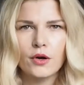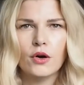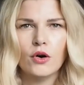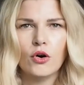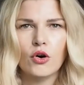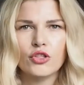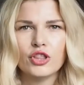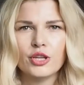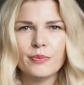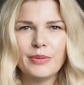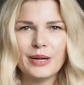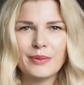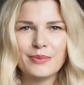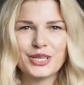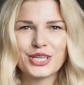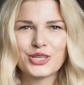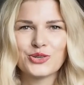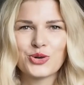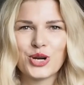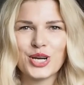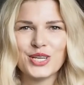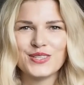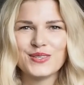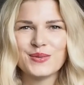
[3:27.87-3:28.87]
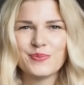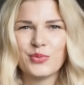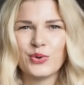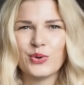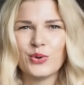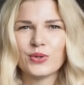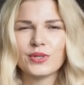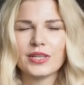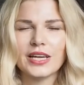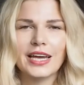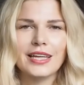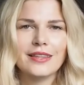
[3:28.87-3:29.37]
on the public
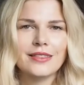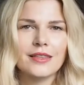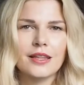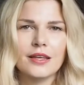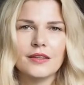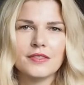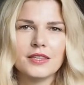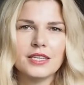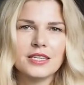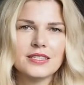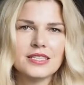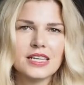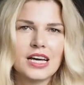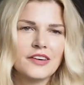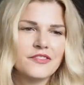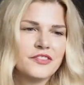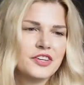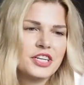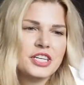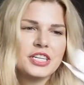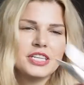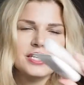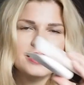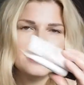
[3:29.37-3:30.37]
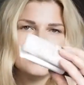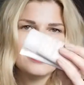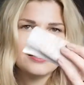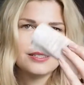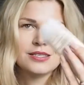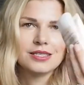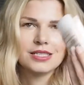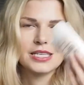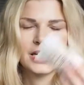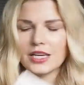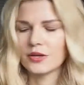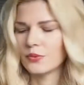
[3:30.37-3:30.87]
transport, and these are very easy
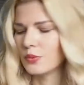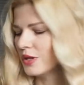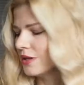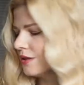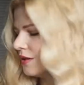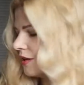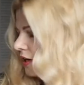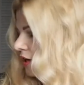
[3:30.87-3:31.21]
to take with